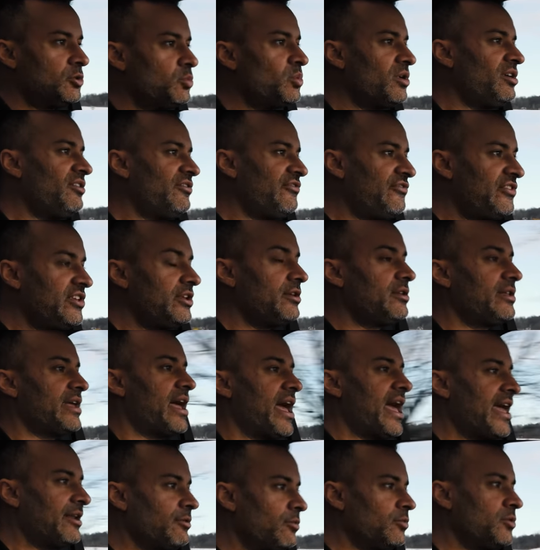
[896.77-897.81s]
You will feel
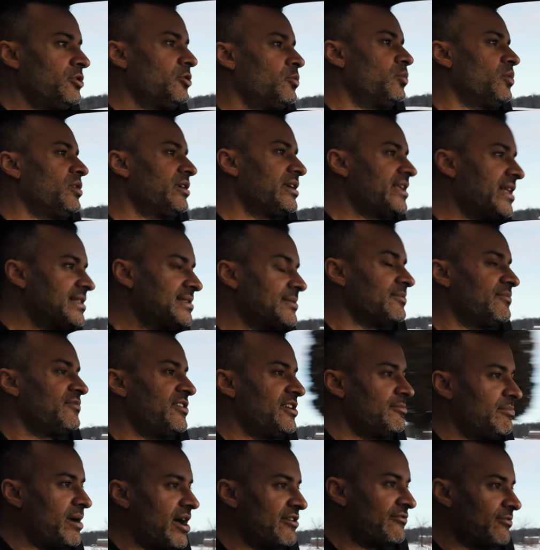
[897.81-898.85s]
and you will get some
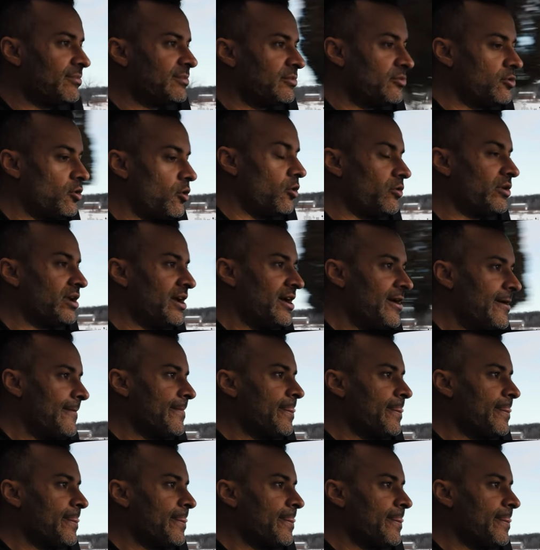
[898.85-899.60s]
feedback from the road.